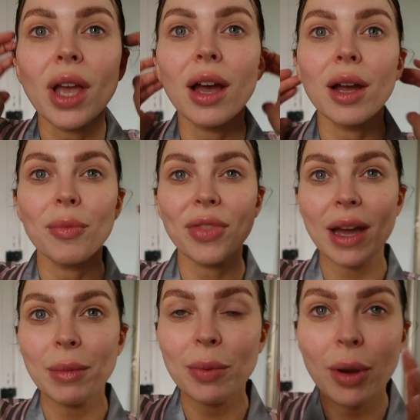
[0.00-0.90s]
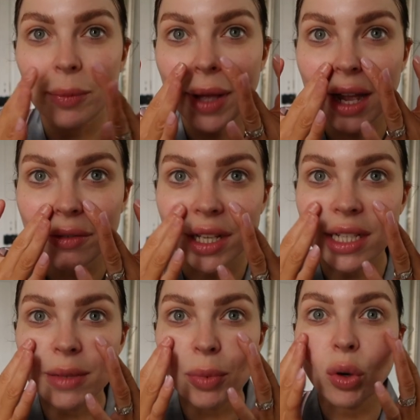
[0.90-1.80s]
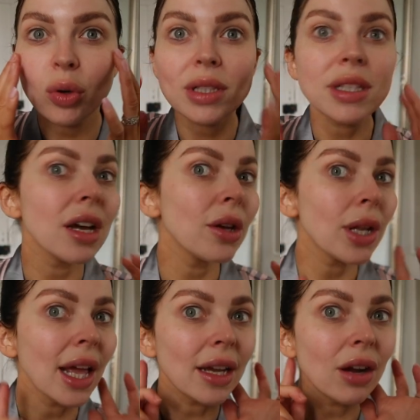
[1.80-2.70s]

They're my problem areas, but also like